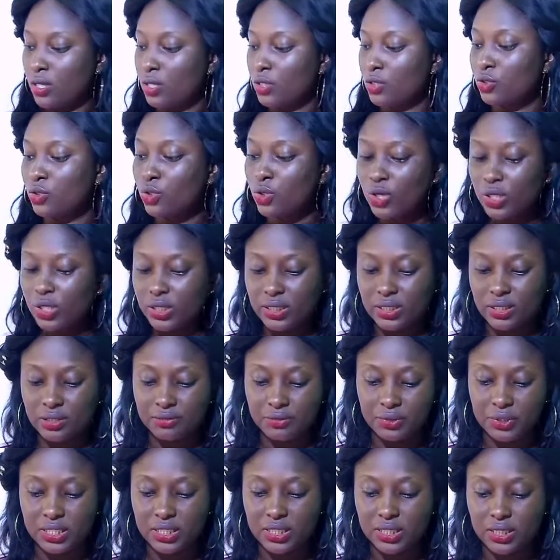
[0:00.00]
Not
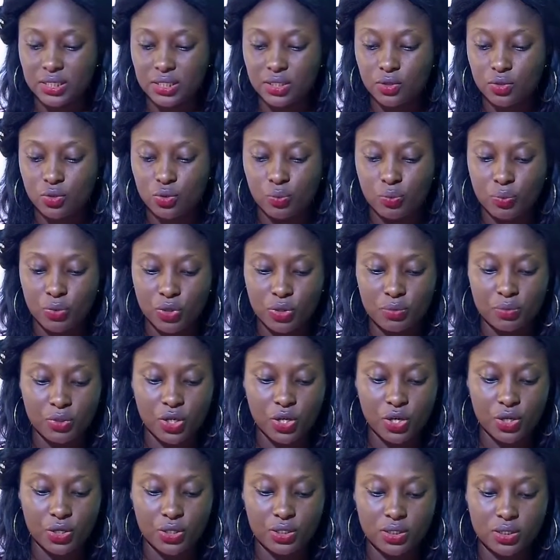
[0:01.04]
even a single burn
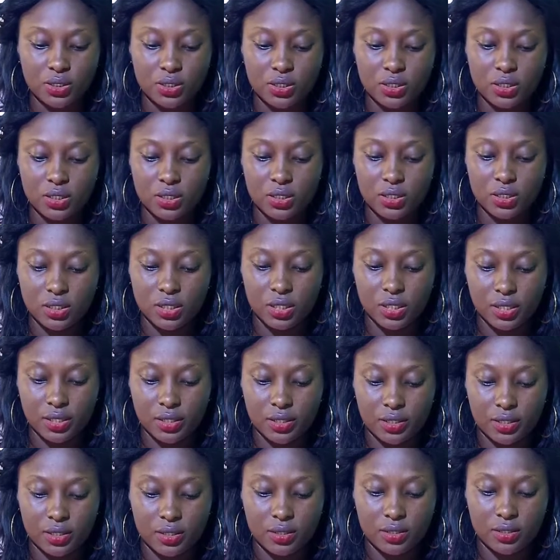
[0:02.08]
because the